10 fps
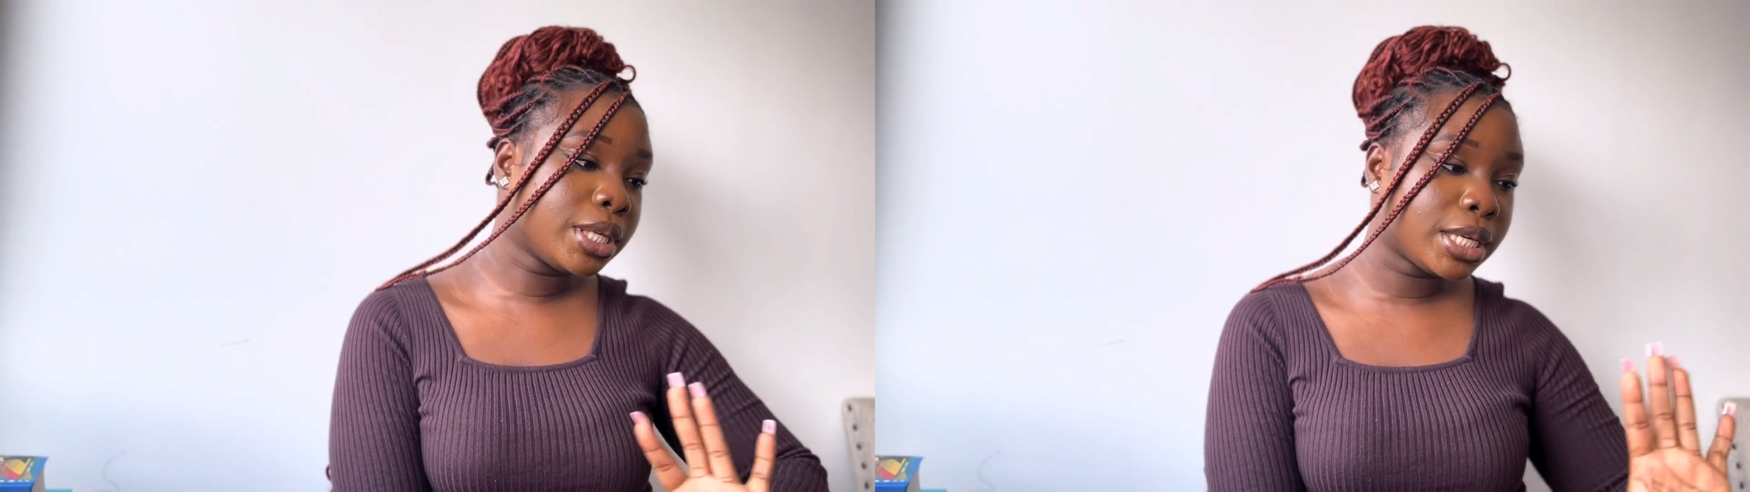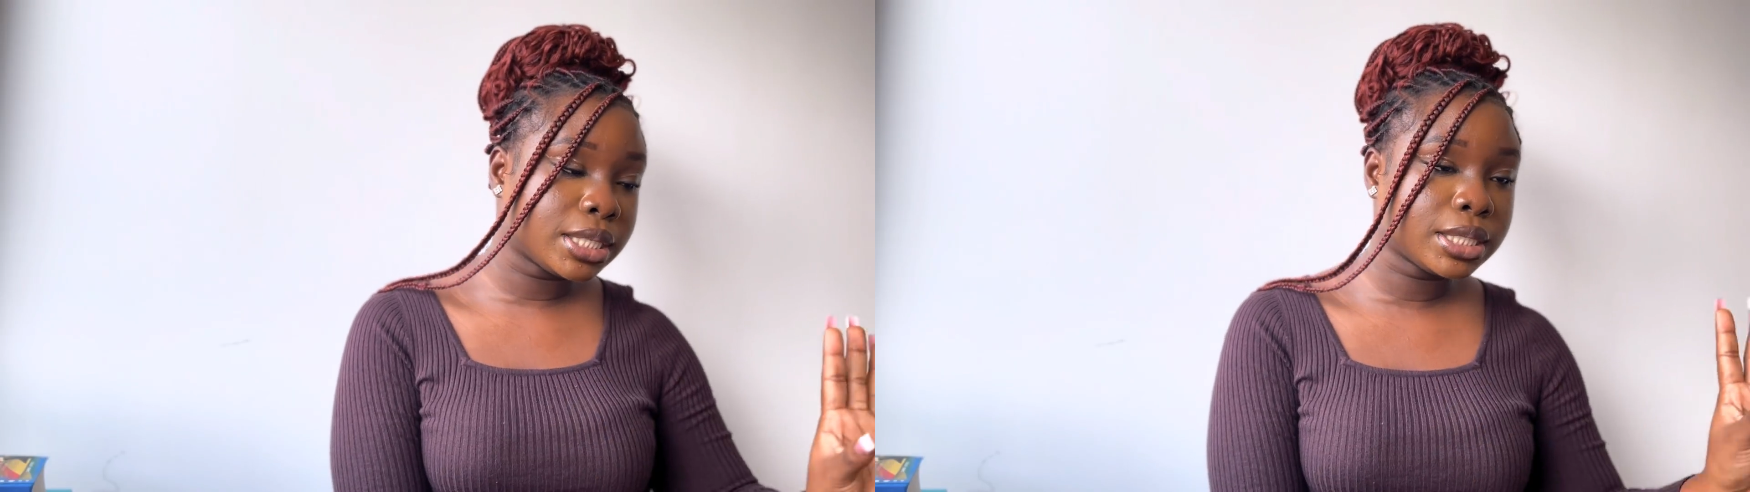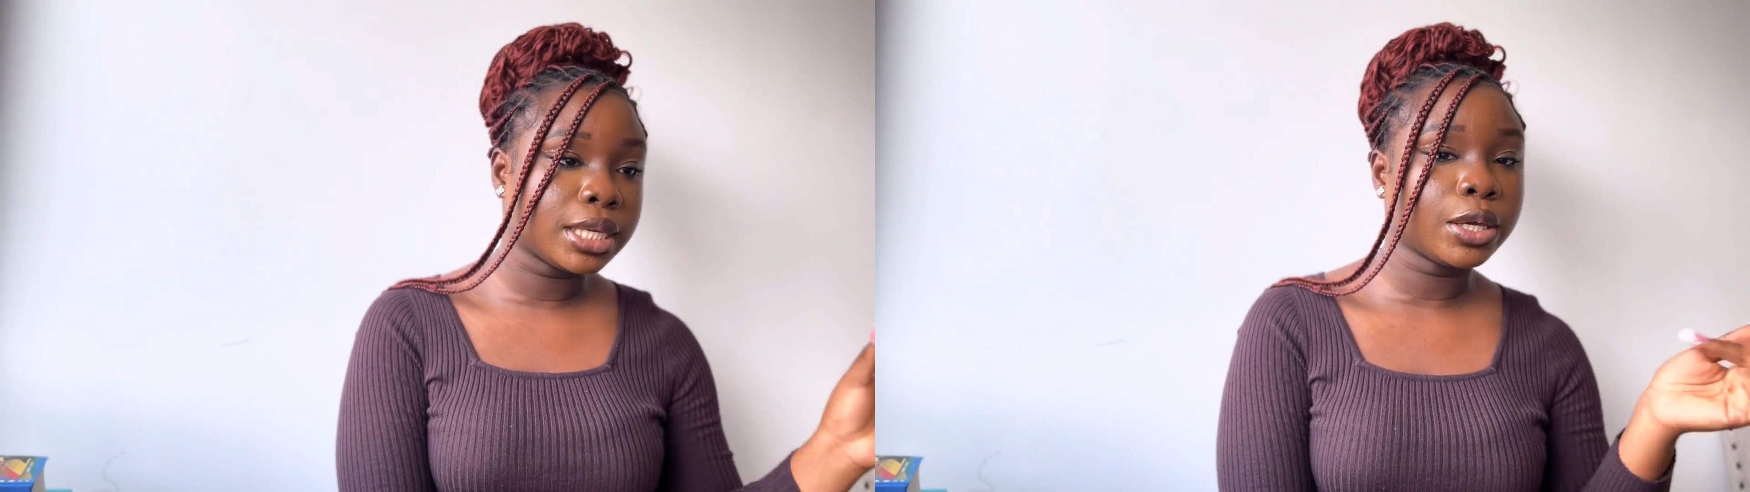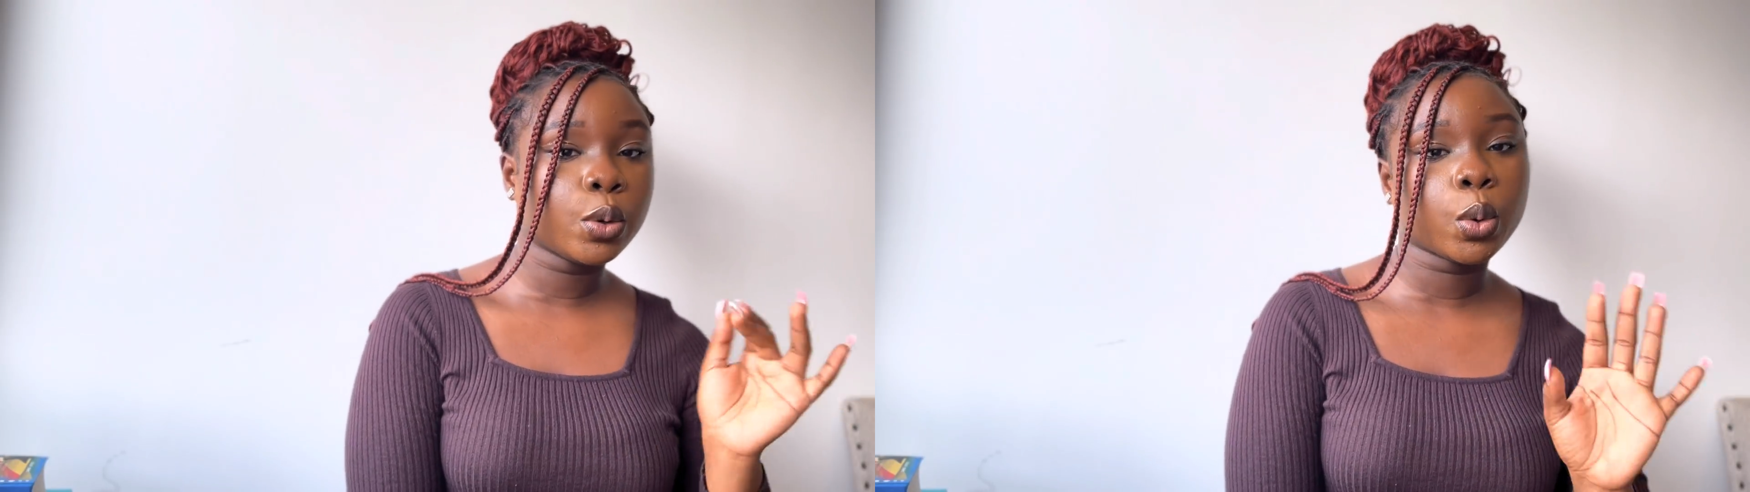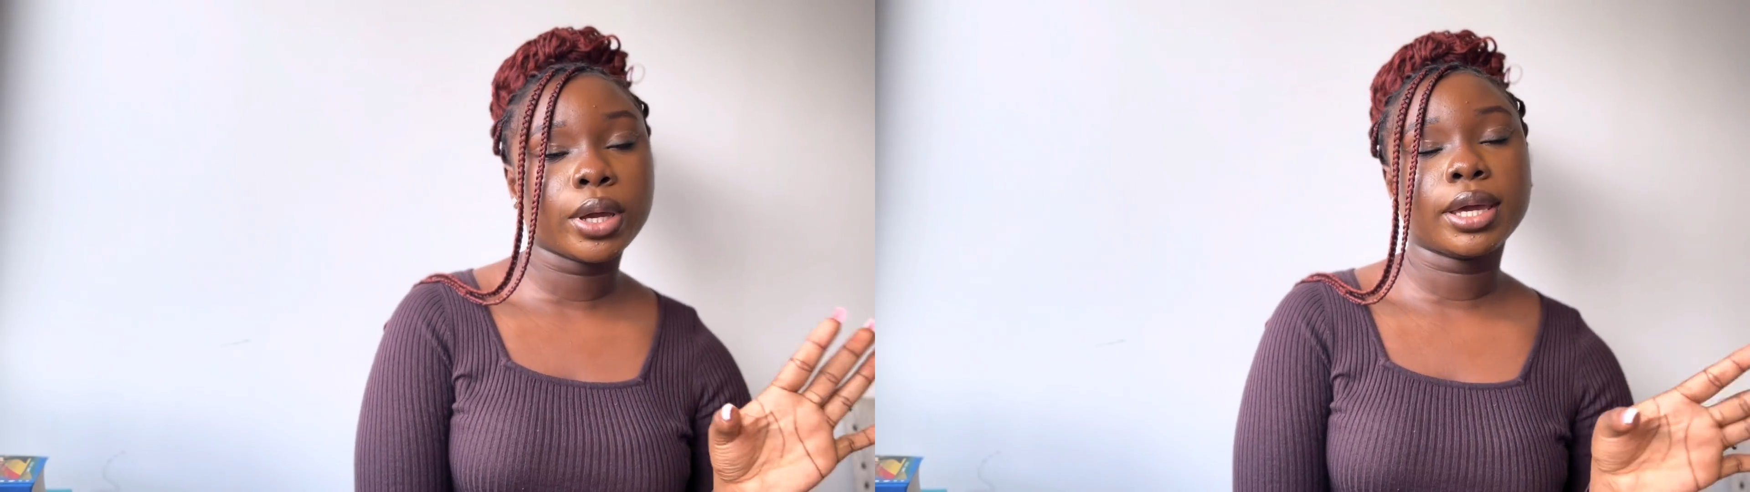easy,
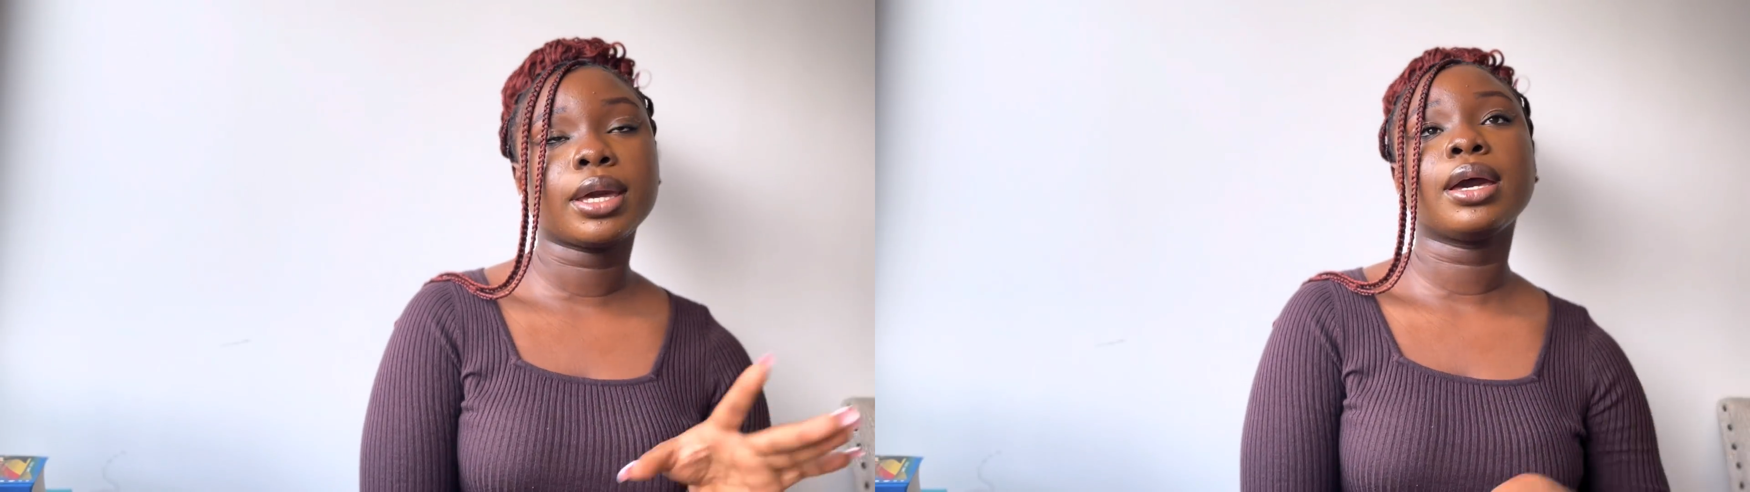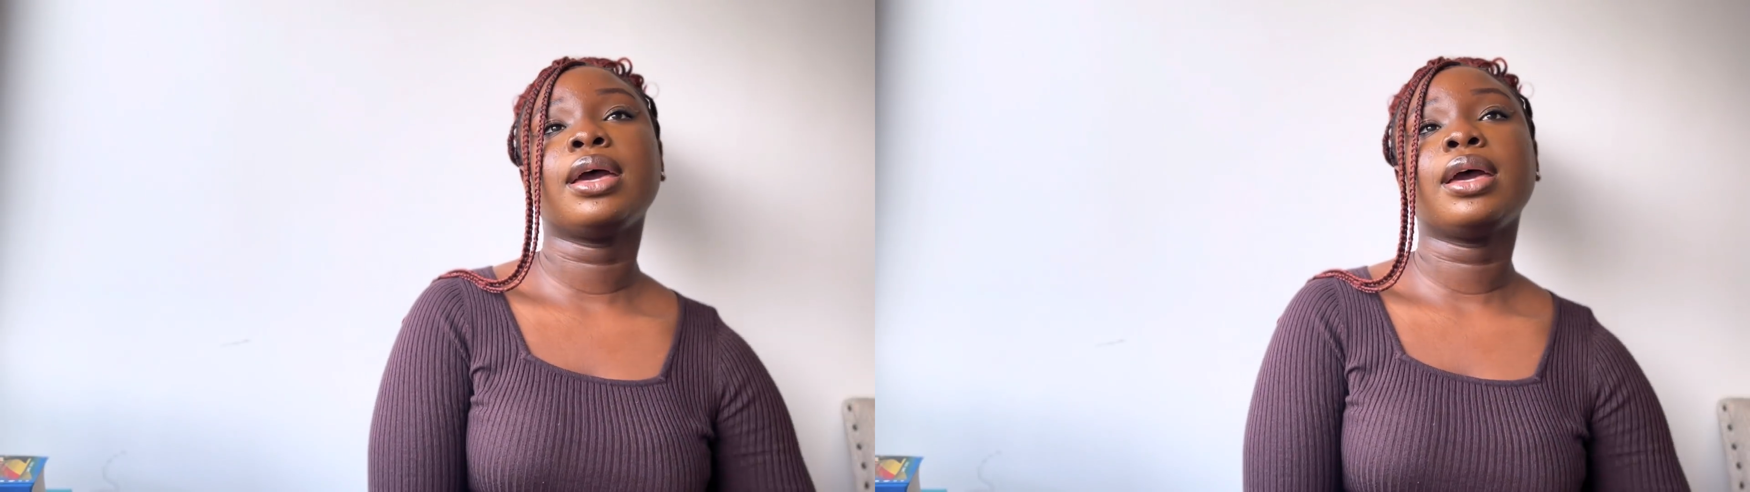quick.